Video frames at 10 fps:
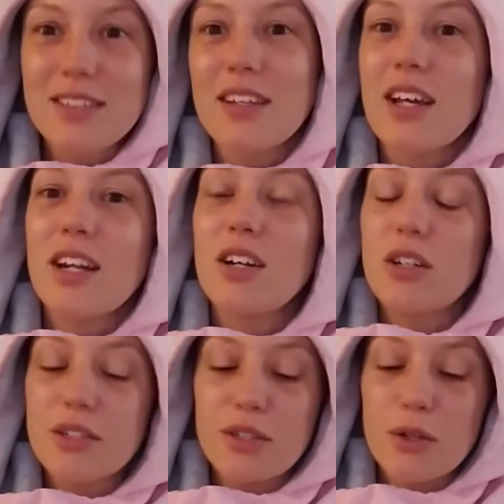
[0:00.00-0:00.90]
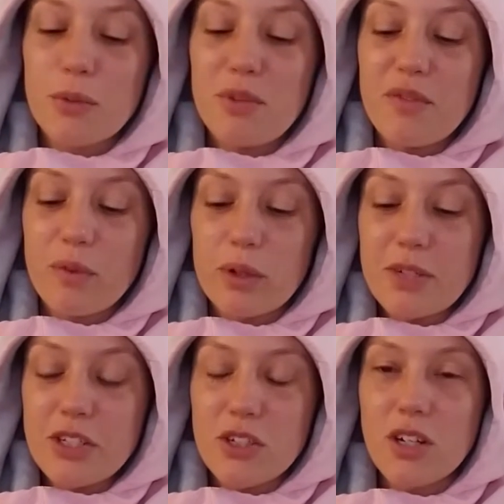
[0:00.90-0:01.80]
And also, before we
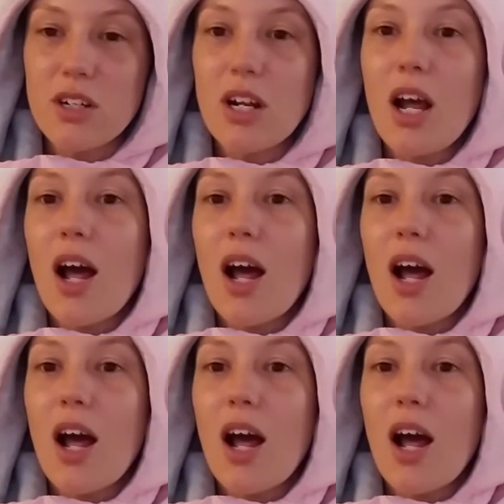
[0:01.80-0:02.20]
start,